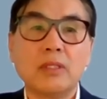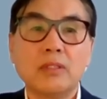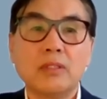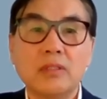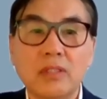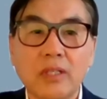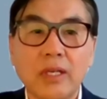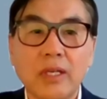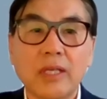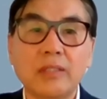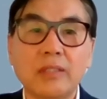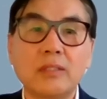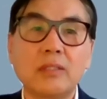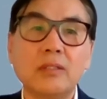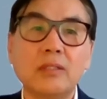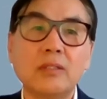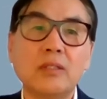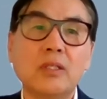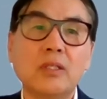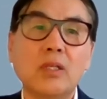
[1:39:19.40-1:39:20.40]

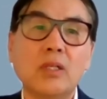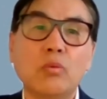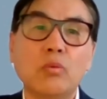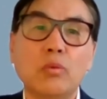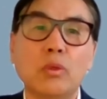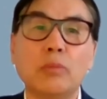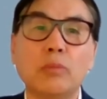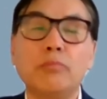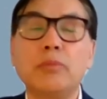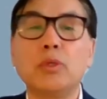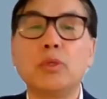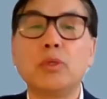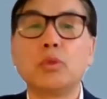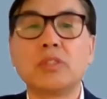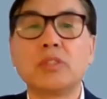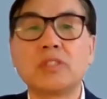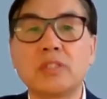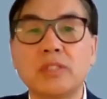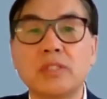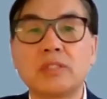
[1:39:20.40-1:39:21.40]
Together, we'll build a
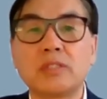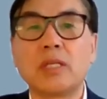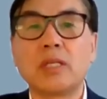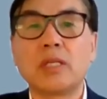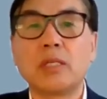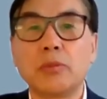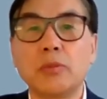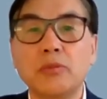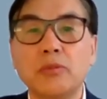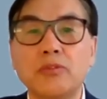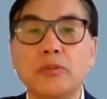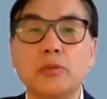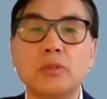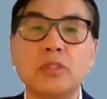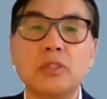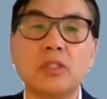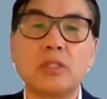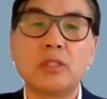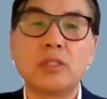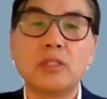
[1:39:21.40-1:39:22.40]
sustainable
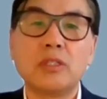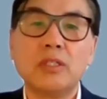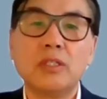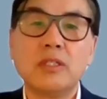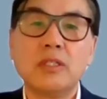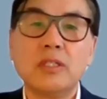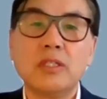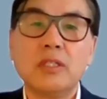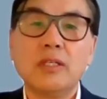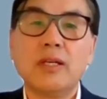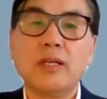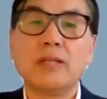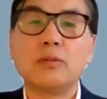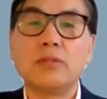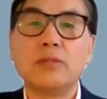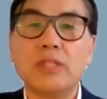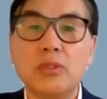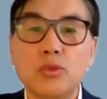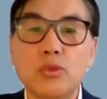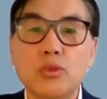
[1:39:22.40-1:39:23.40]
future and
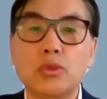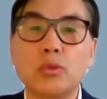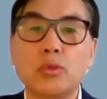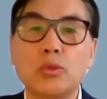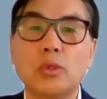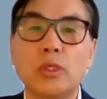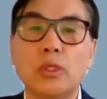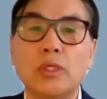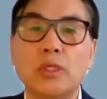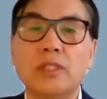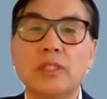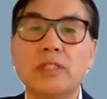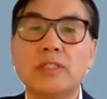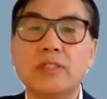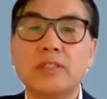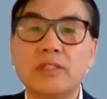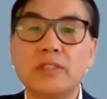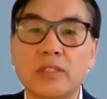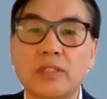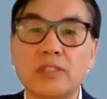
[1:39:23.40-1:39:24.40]
ensure
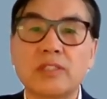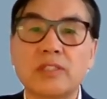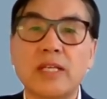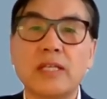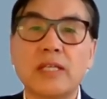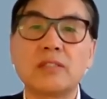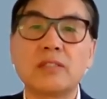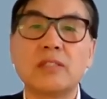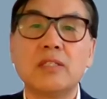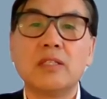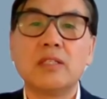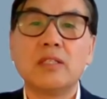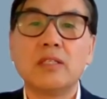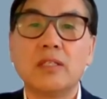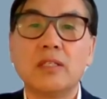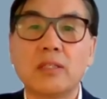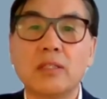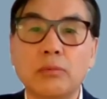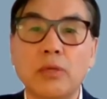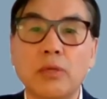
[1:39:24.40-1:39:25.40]
success
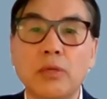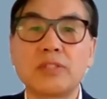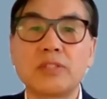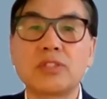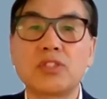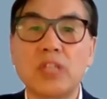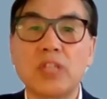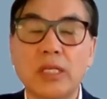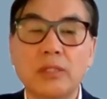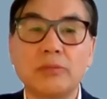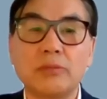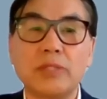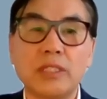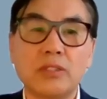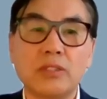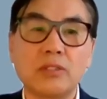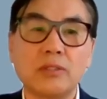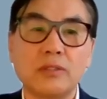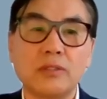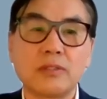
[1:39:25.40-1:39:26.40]
across
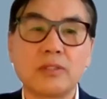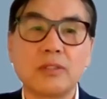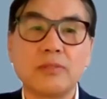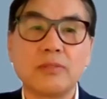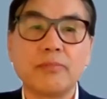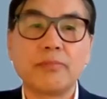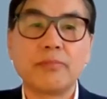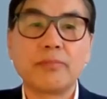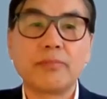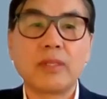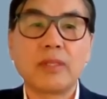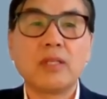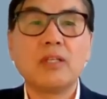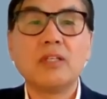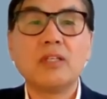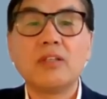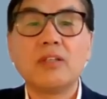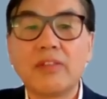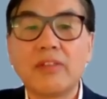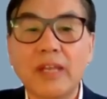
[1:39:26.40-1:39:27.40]
generations.
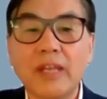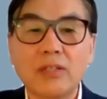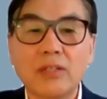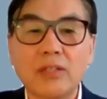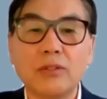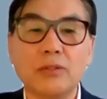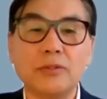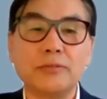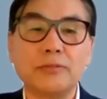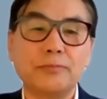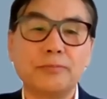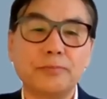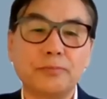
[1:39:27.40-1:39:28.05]
Thank you.